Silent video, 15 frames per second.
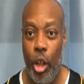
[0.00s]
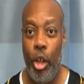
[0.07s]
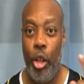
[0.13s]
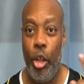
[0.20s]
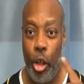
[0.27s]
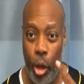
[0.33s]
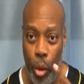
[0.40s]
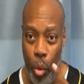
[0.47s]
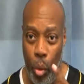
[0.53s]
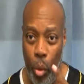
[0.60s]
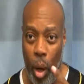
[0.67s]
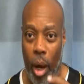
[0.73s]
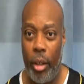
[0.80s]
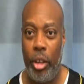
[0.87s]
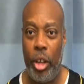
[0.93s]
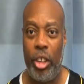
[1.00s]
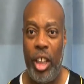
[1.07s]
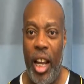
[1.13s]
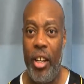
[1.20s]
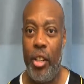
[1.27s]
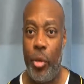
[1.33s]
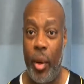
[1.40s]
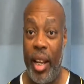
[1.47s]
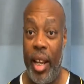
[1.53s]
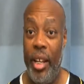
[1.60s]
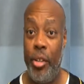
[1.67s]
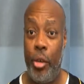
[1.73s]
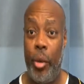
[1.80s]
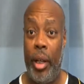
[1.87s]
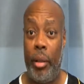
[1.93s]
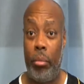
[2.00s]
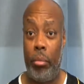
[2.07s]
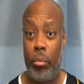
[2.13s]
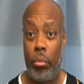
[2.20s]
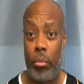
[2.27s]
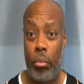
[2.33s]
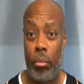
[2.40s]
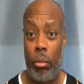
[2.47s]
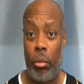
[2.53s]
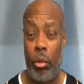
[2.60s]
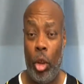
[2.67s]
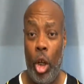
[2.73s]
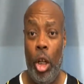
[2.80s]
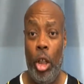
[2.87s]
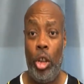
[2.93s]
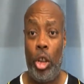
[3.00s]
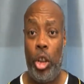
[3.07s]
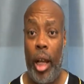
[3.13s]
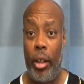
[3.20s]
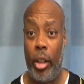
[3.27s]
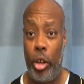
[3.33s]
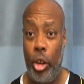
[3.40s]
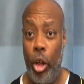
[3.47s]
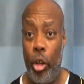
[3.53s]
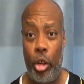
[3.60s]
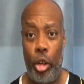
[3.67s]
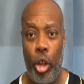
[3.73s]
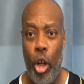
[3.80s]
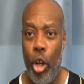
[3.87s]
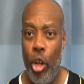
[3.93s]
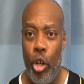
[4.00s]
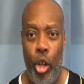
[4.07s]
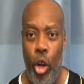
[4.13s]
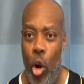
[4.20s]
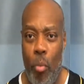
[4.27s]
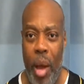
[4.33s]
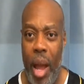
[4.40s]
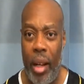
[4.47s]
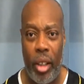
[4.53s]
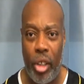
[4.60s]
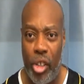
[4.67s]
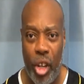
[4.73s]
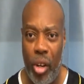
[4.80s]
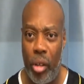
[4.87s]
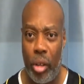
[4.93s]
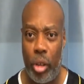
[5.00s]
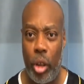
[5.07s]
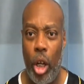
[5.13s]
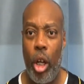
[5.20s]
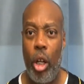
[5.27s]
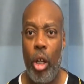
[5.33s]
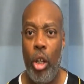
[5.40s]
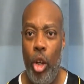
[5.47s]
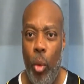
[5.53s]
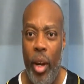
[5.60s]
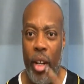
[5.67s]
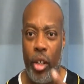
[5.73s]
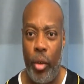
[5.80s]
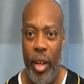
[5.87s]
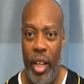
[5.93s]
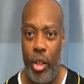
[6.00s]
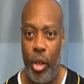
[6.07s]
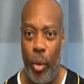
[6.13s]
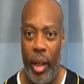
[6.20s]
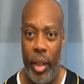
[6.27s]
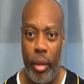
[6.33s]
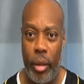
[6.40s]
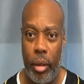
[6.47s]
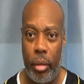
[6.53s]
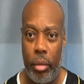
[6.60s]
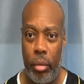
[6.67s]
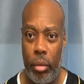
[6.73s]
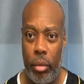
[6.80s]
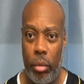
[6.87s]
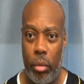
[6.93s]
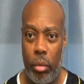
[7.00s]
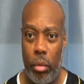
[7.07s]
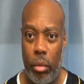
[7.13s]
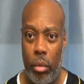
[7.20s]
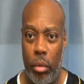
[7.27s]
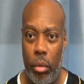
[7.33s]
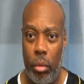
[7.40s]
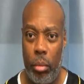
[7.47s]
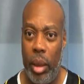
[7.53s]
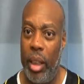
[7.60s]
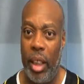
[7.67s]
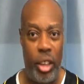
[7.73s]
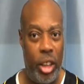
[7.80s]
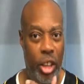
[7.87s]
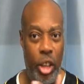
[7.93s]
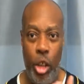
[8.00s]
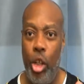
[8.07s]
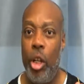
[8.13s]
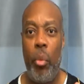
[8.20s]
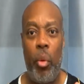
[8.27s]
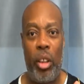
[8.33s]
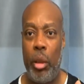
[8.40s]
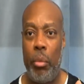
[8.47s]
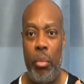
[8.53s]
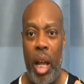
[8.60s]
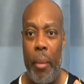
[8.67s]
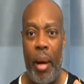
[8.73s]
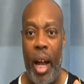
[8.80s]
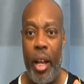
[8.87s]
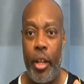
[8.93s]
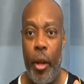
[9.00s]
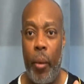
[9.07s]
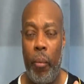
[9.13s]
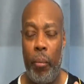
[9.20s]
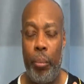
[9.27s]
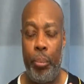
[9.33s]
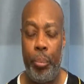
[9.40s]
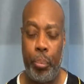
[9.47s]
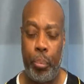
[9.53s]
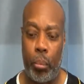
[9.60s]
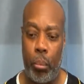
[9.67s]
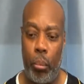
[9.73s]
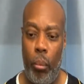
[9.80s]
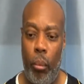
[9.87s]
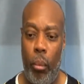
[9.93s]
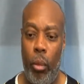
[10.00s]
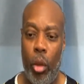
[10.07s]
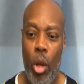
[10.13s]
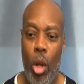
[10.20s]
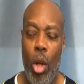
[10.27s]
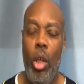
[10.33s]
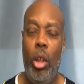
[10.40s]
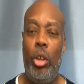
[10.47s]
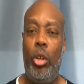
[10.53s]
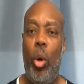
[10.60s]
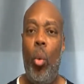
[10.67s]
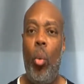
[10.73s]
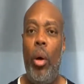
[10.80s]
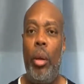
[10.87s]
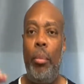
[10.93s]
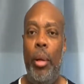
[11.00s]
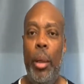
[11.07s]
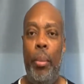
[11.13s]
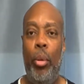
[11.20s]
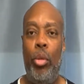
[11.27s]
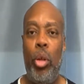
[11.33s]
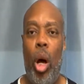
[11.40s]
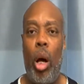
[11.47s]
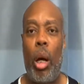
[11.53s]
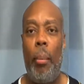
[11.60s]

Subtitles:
You are just entering into it, just like the church. You don't make the church. You enter into it because it wasn't made by you. So when people talk